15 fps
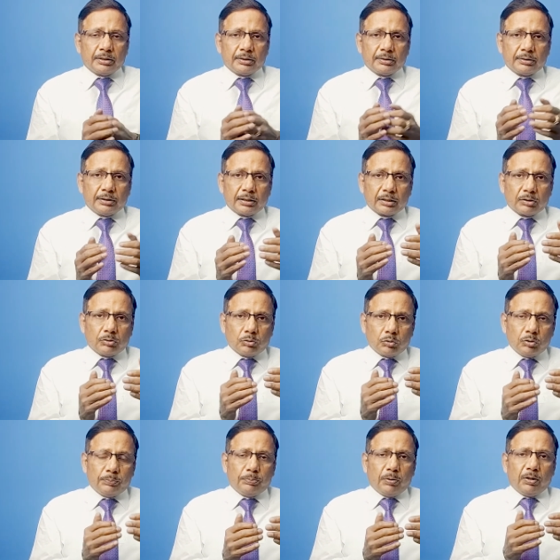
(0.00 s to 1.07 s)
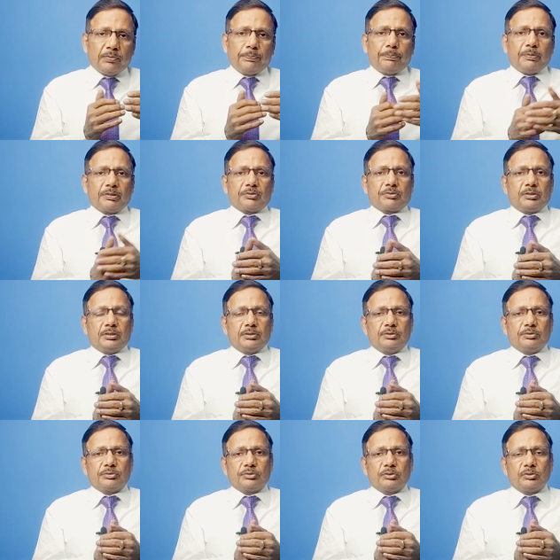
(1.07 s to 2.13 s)
the group of
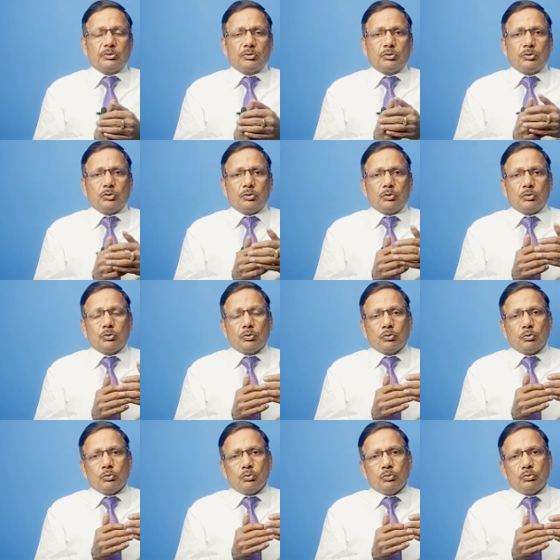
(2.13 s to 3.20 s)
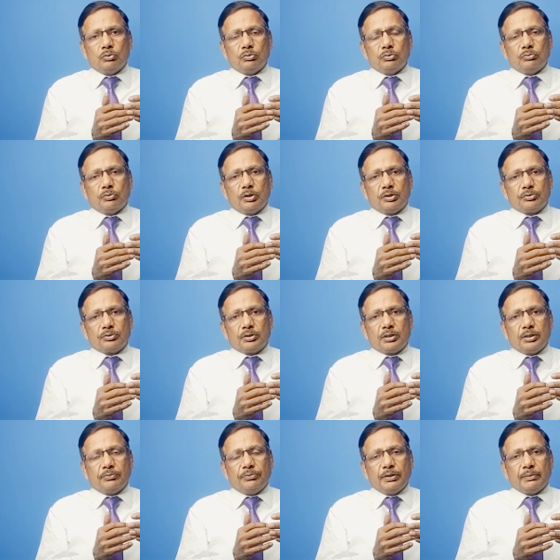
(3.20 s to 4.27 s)
persons who was
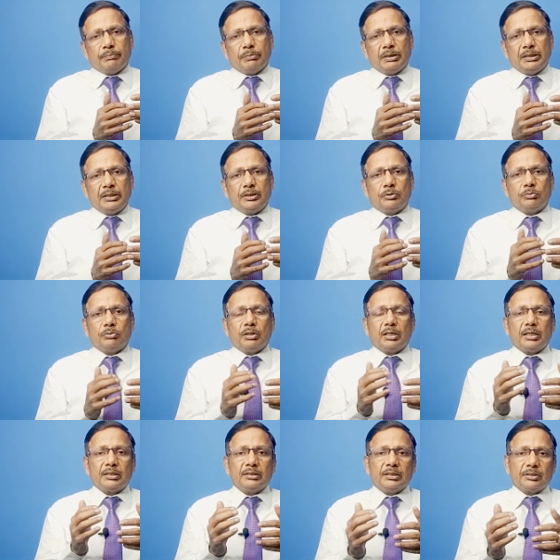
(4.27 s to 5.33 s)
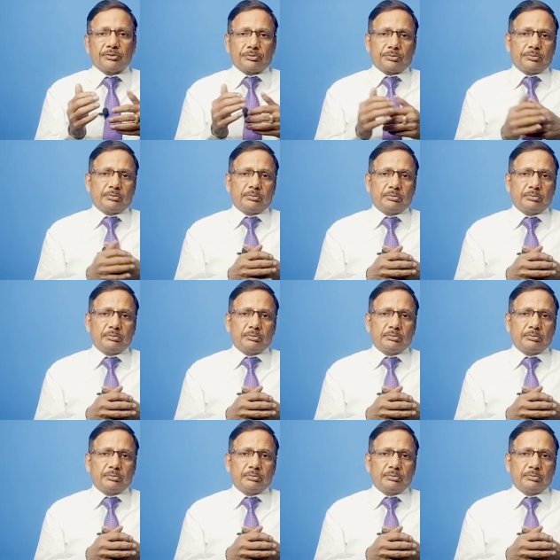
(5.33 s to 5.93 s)
giving money to others